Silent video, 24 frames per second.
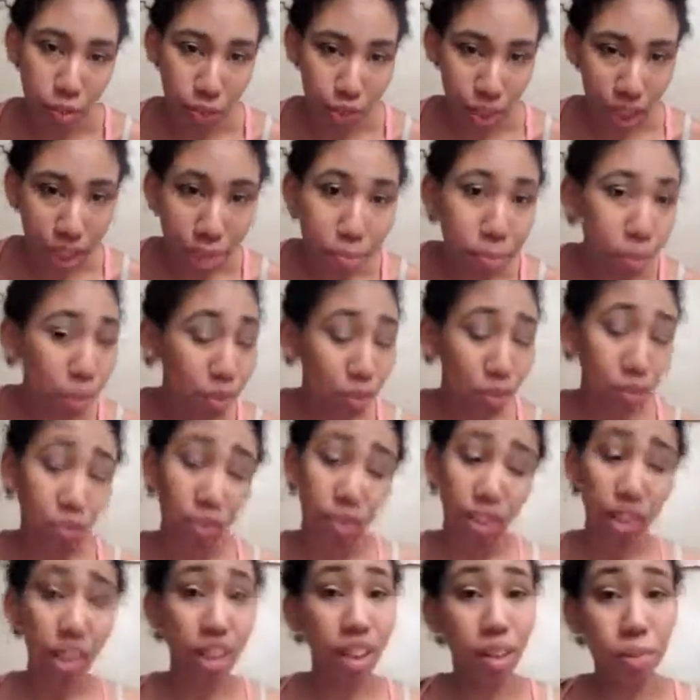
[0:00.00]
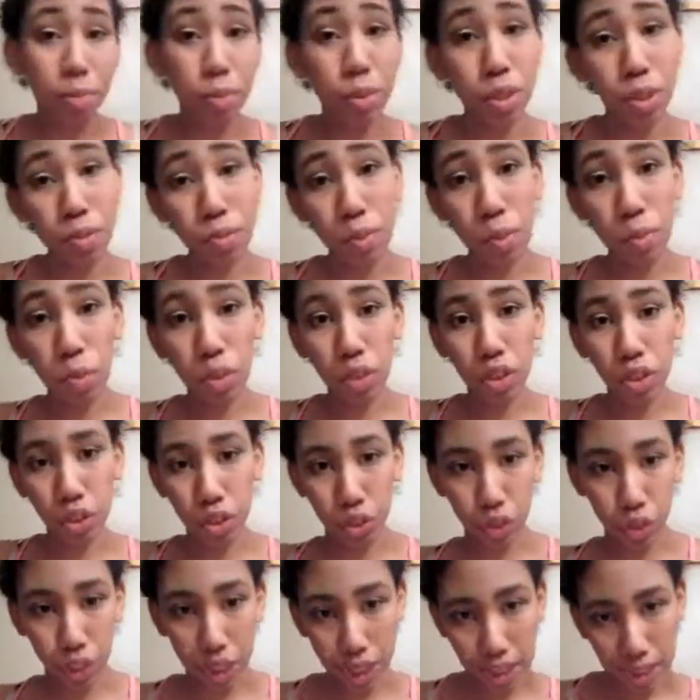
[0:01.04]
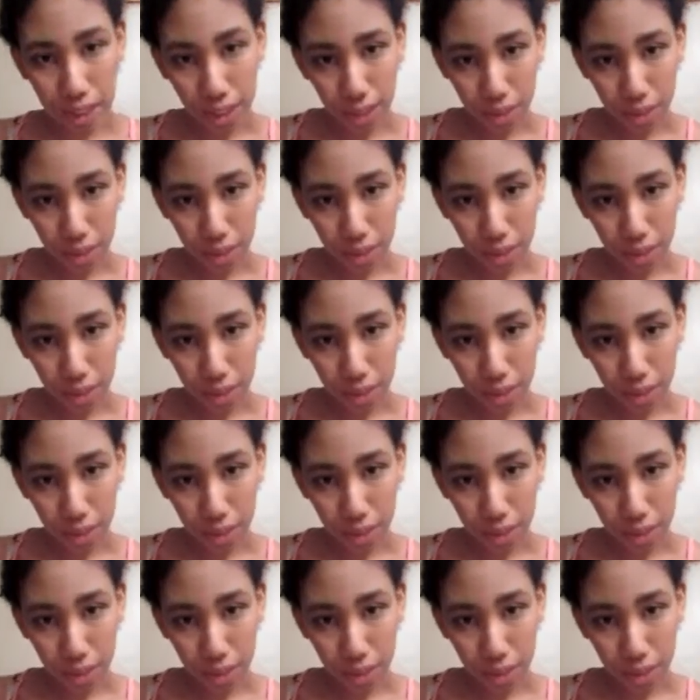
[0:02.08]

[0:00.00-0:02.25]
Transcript: which I am bent over right now. I'm supposed to be more straight.